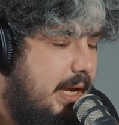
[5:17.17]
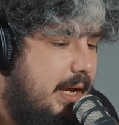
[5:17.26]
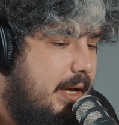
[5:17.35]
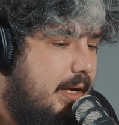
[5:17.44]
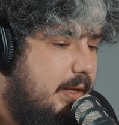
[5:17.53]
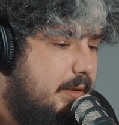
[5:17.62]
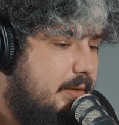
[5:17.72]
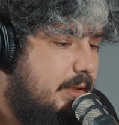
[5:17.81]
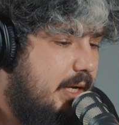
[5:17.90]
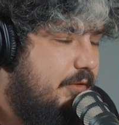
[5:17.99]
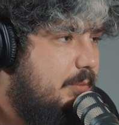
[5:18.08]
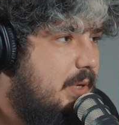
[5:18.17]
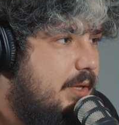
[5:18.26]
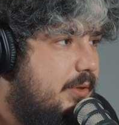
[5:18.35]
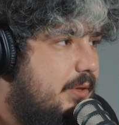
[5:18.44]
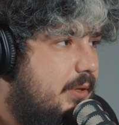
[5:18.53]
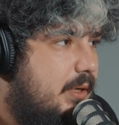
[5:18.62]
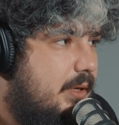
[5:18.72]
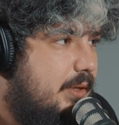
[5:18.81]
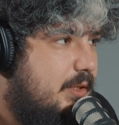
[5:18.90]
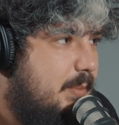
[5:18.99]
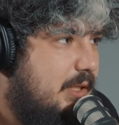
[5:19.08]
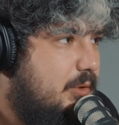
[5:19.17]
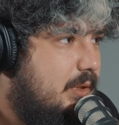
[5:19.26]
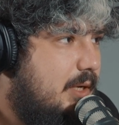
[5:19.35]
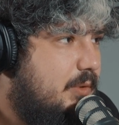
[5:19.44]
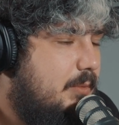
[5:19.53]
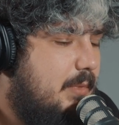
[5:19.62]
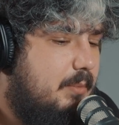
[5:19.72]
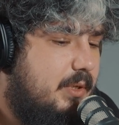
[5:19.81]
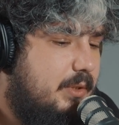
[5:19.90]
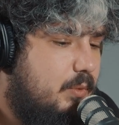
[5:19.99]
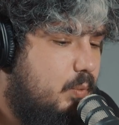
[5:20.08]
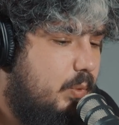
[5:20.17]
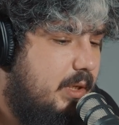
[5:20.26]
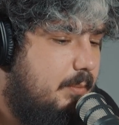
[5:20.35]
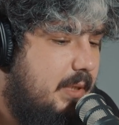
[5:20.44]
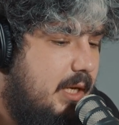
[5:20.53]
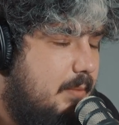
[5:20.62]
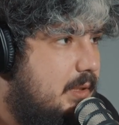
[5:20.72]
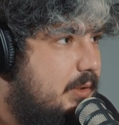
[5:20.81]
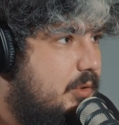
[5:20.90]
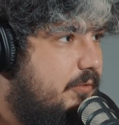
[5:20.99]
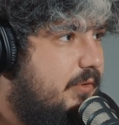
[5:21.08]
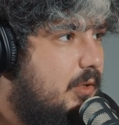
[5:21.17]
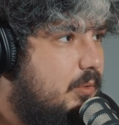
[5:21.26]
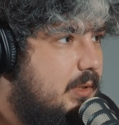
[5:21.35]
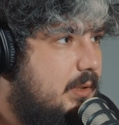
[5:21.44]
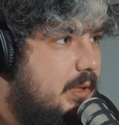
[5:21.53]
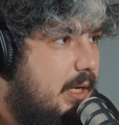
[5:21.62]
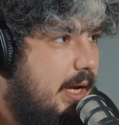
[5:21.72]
and every month, the Spectral Council members will be able to vote